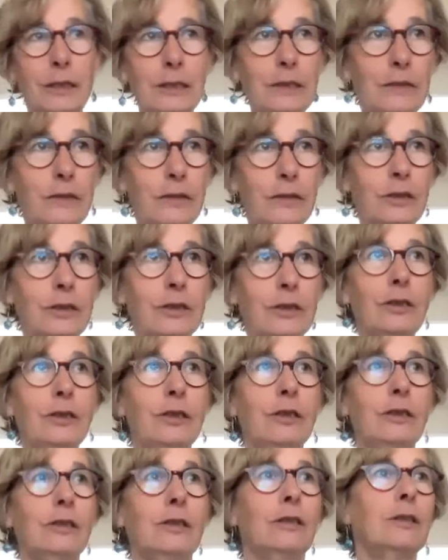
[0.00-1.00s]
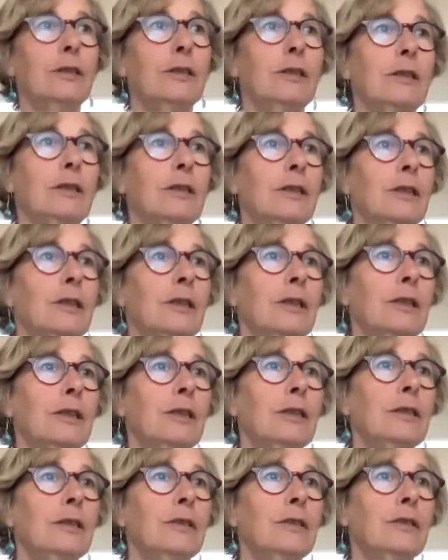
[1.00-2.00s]
easy
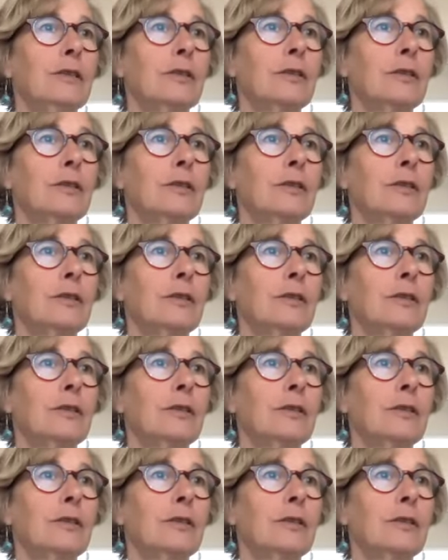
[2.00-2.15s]
and